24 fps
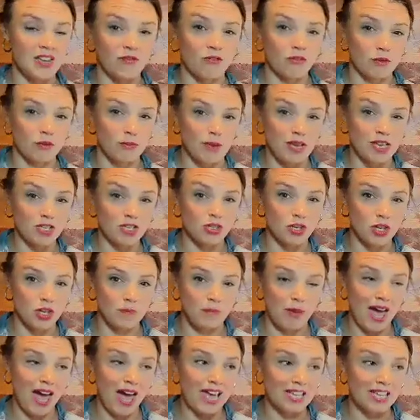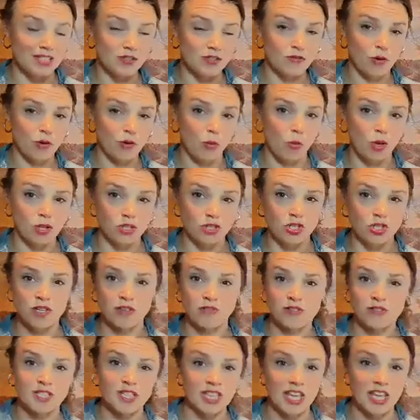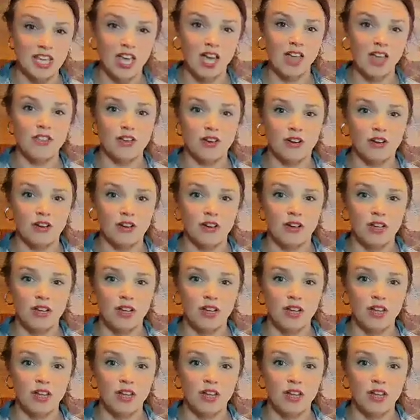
the information passed from one shift to the other?